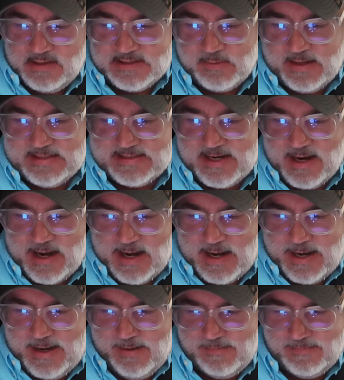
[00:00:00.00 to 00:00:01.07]
So I said
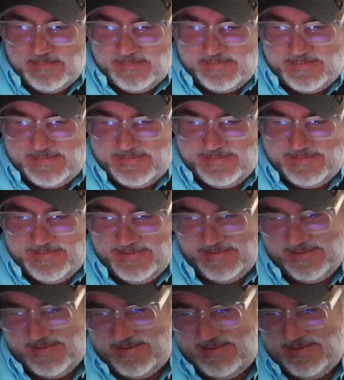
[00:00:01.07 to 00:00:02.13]
hi.
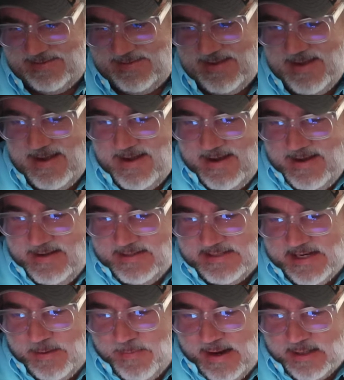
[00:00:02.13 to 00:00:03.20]

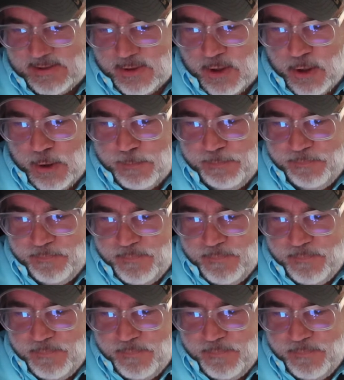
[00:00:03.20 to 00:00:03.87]
Sent it back to her.